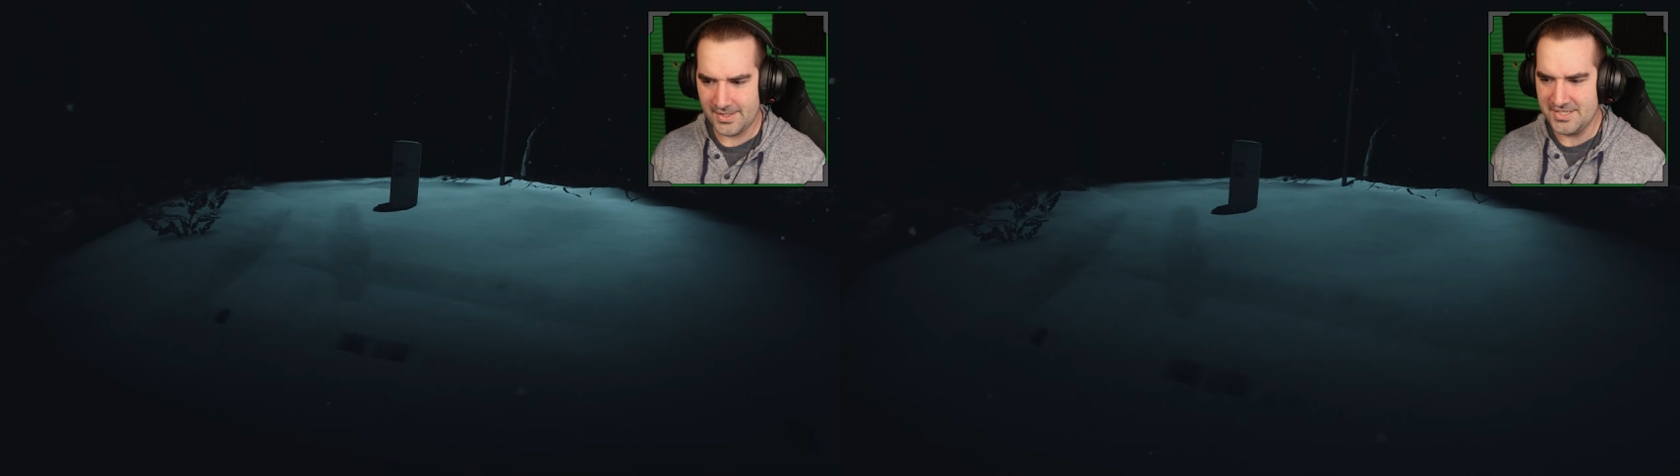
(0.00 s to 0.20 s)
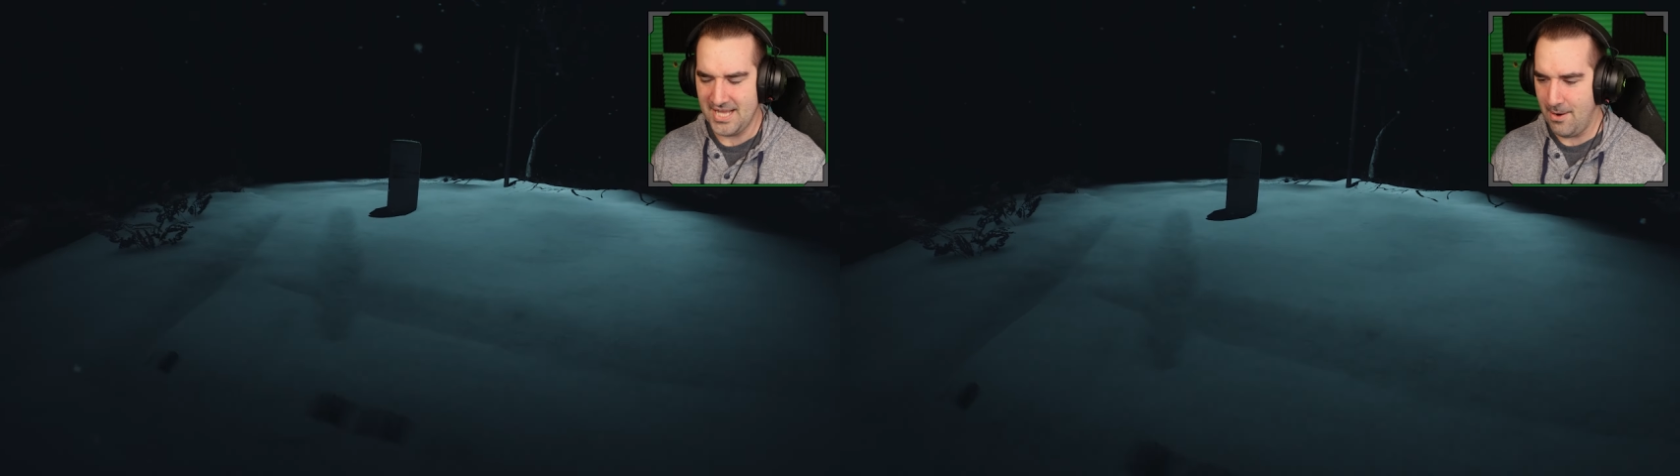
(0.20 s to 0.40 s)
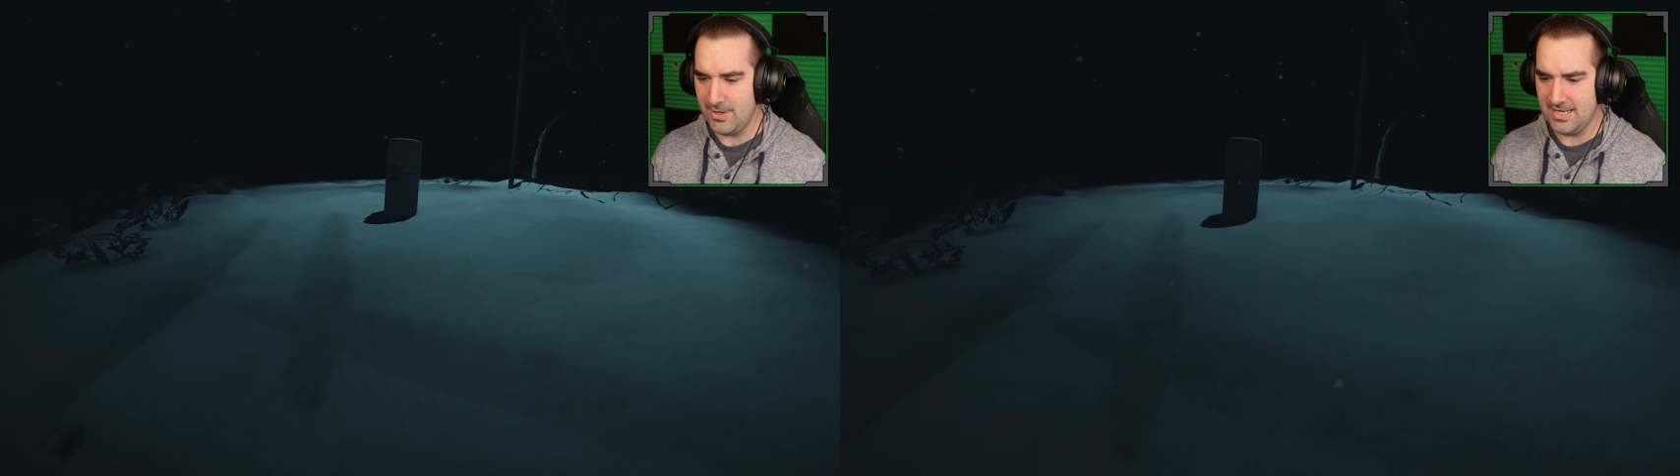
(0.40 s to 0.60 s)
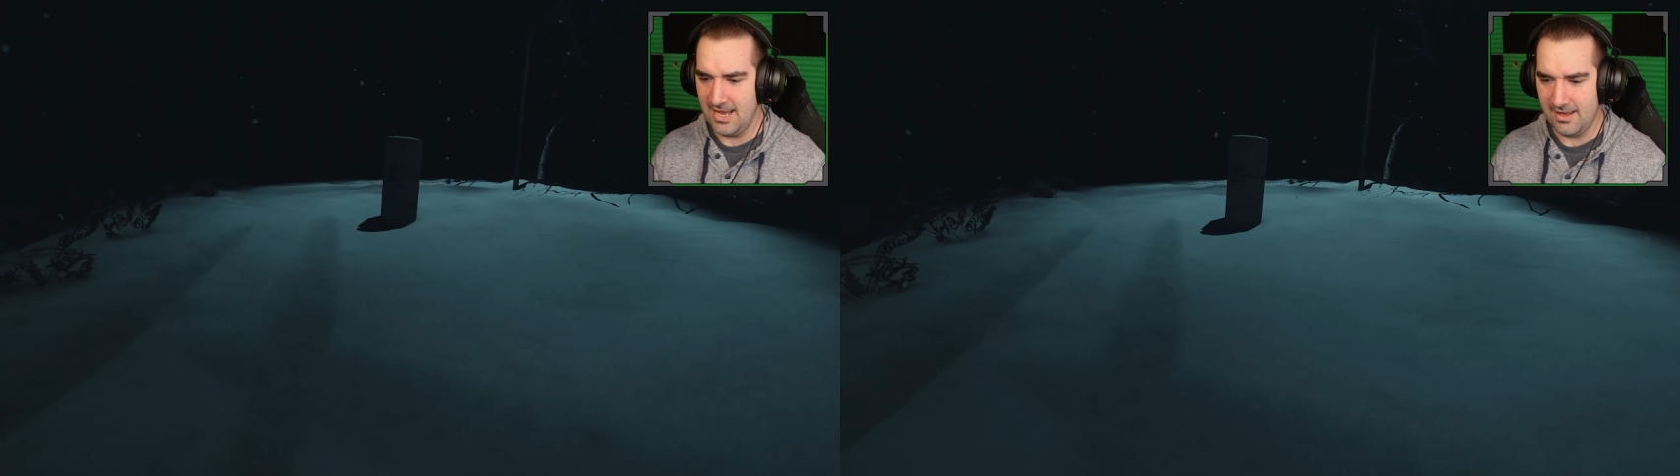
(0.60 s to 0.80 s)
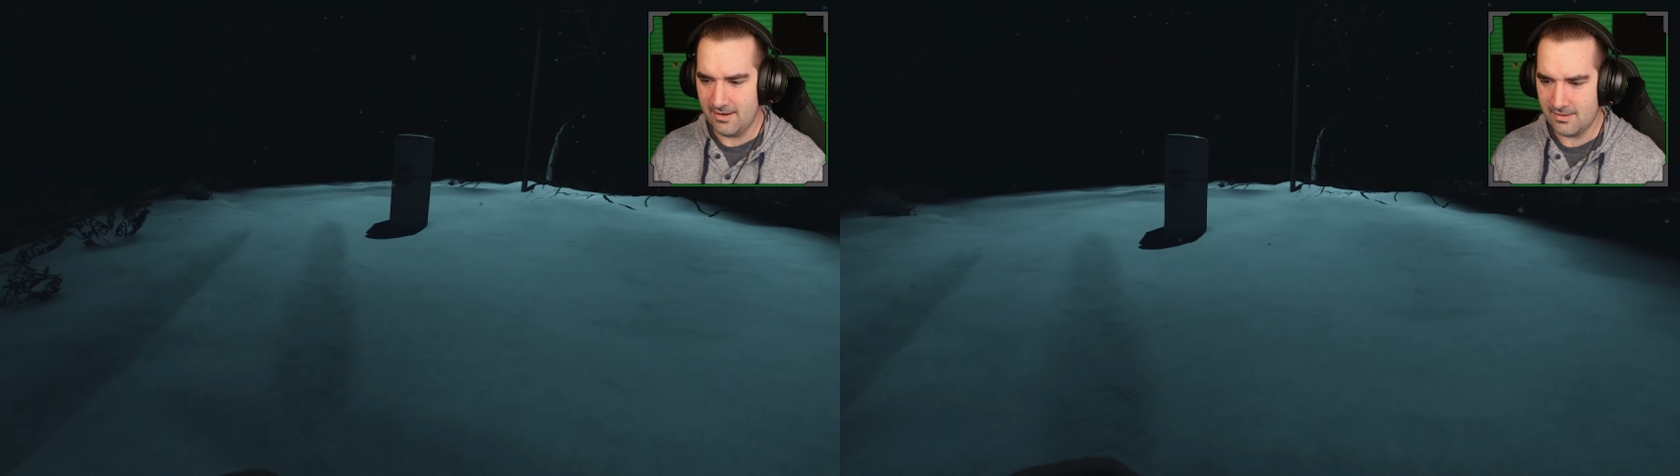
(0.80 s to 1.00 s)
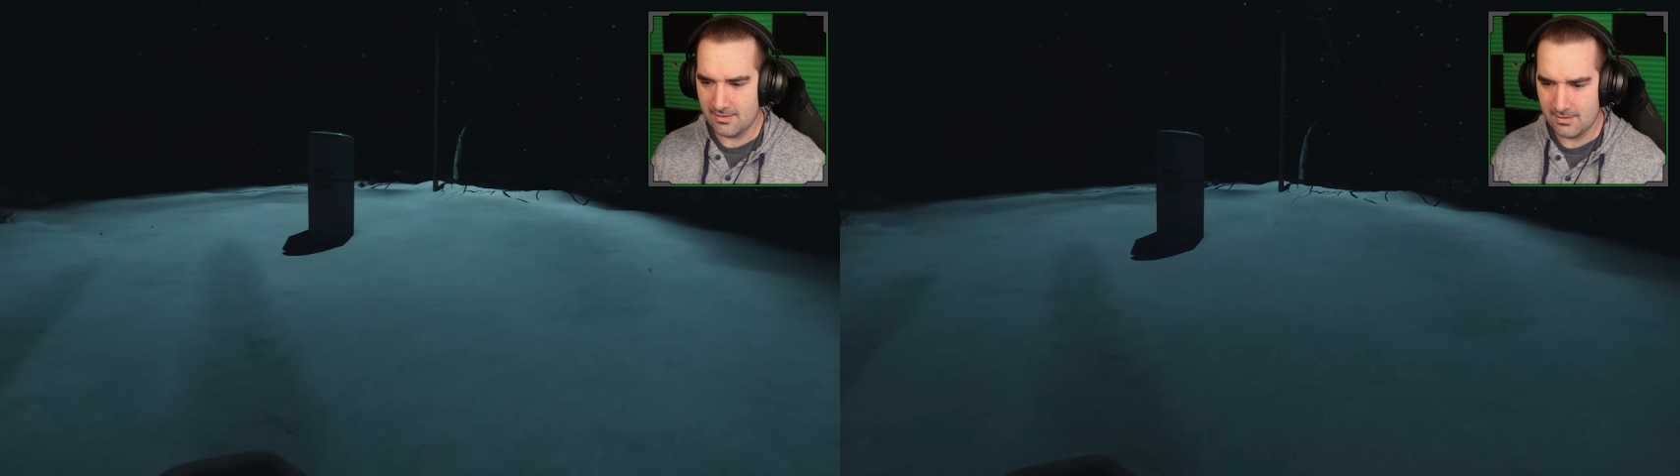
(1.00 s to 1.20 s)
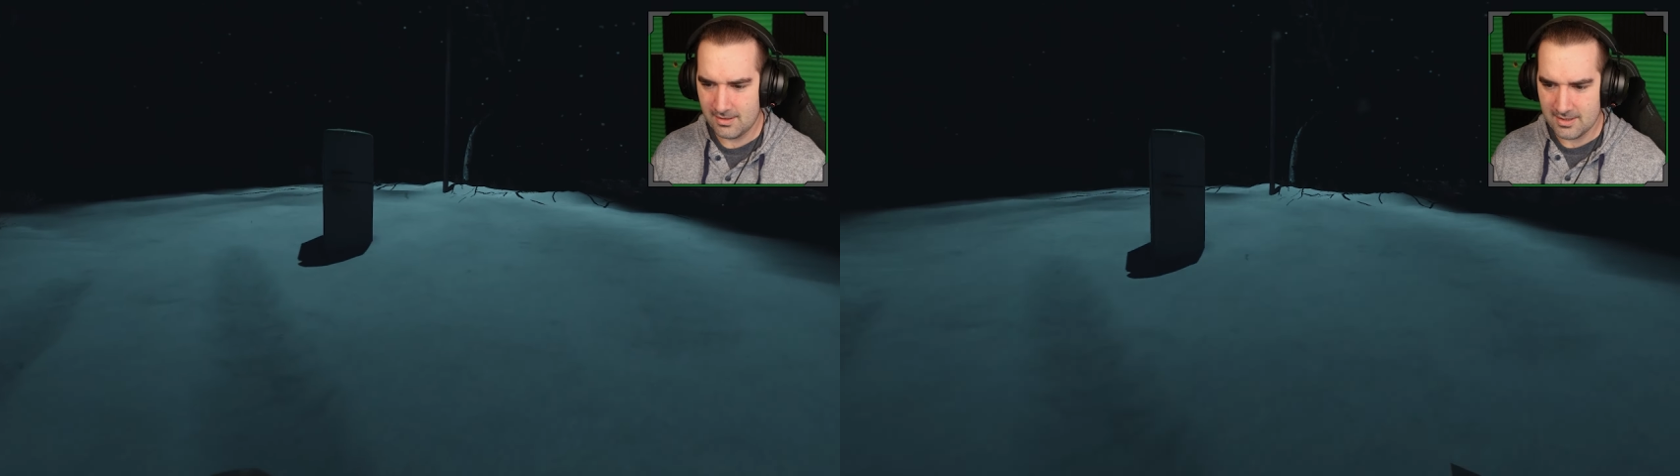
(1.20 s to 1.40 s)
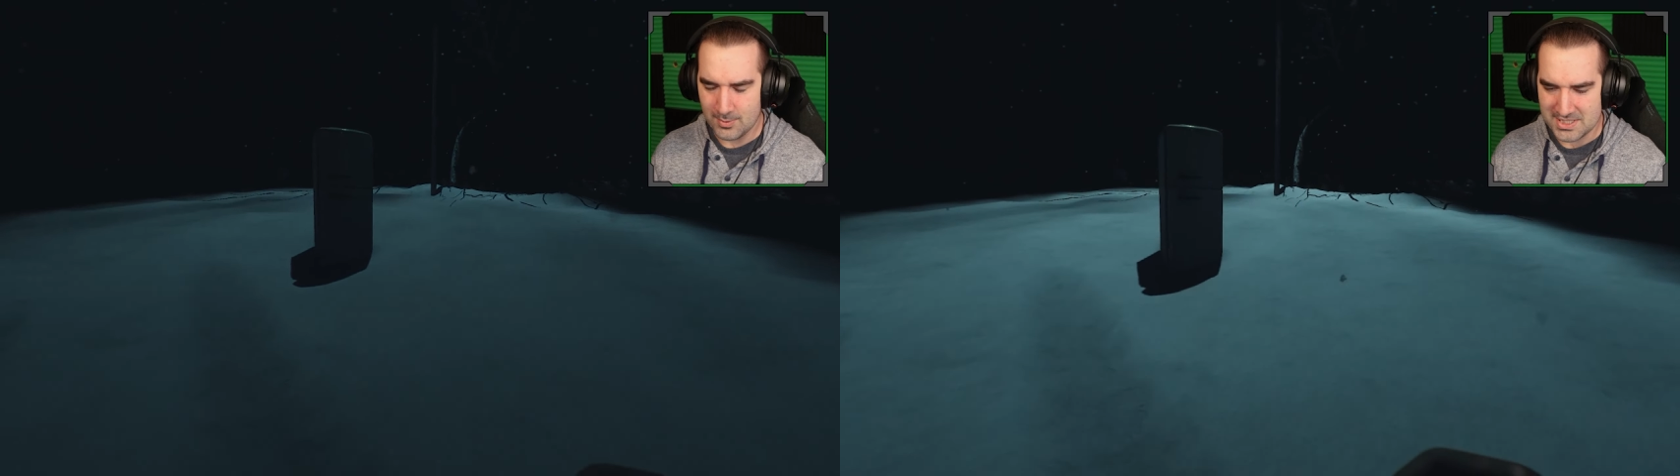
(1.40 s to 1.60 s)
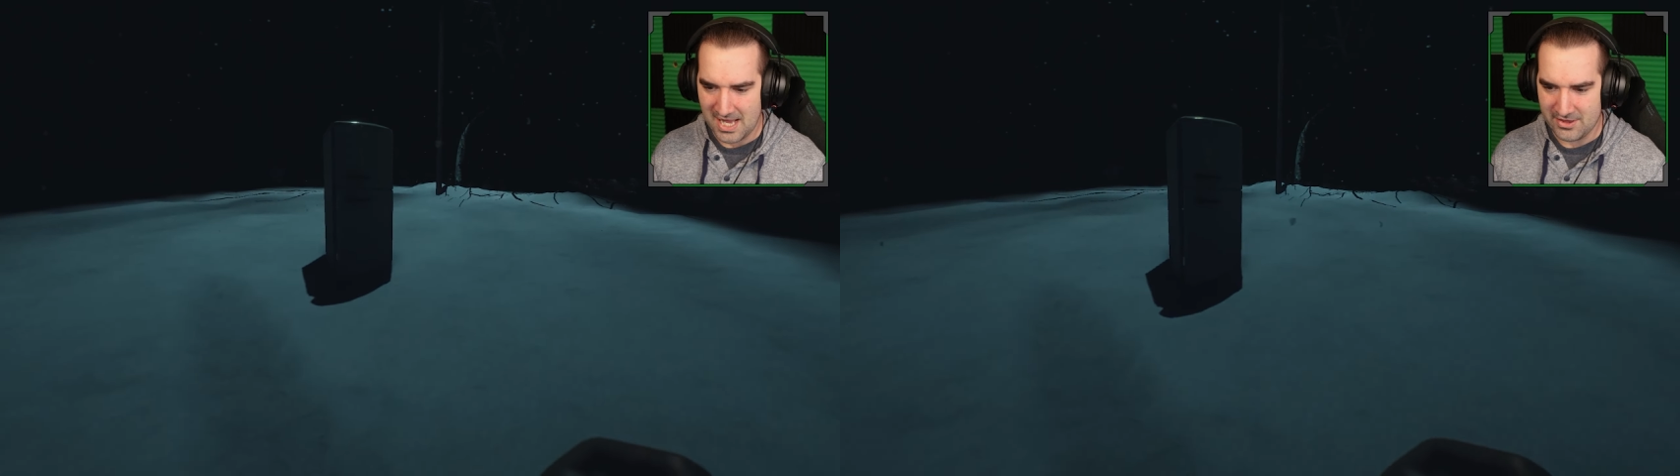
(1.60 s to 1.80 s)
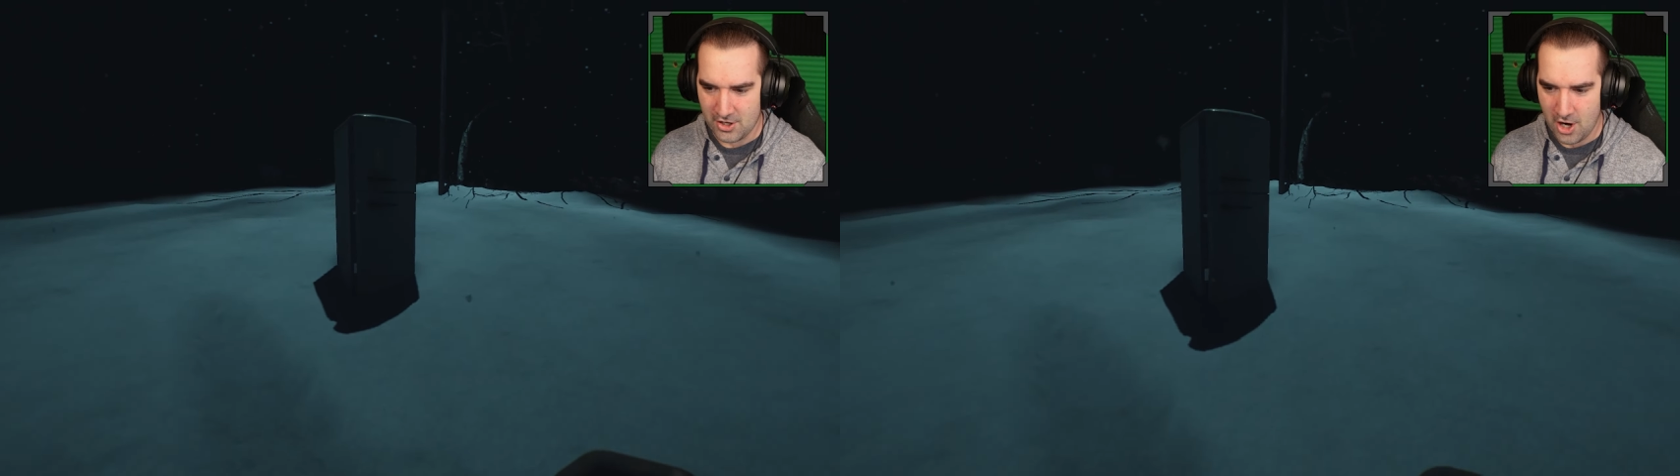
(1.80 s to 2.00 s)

Is that what he hit? Was that the